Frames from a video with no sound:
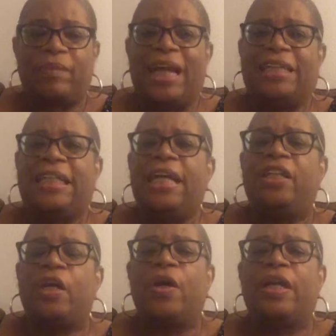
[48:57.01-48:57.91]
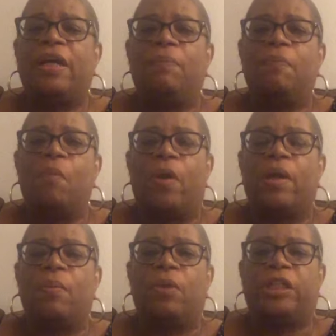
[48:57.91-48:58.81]
at 10:30,
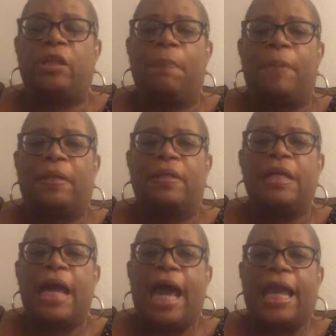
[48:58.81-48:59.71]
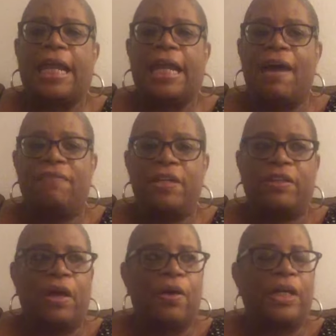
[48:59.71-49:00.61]
morning worship at at
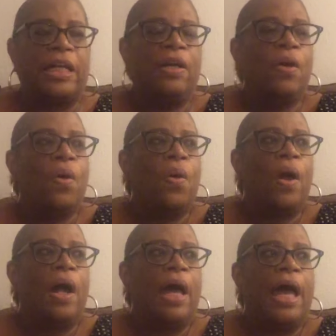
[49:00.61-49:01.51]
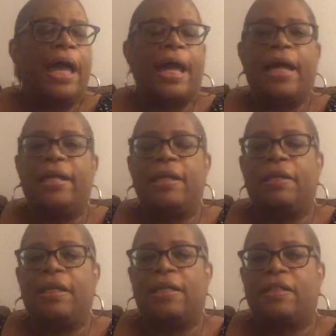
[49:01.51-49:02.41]
11:30,
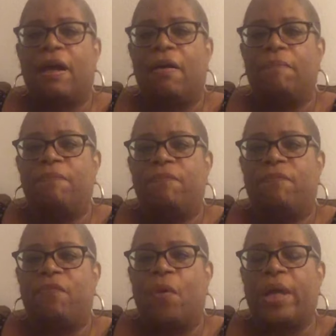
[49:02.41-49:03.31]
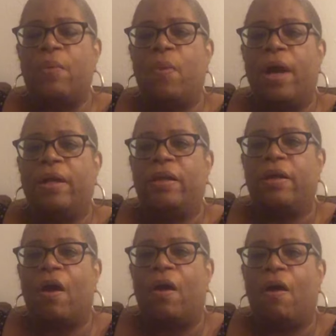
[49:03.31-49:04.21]
and it's a uh, 41.
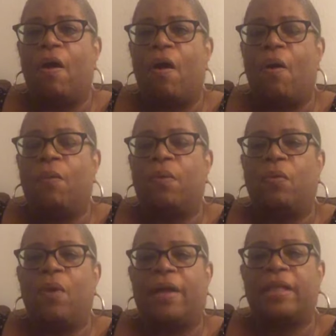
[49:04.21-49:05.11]
Oh, I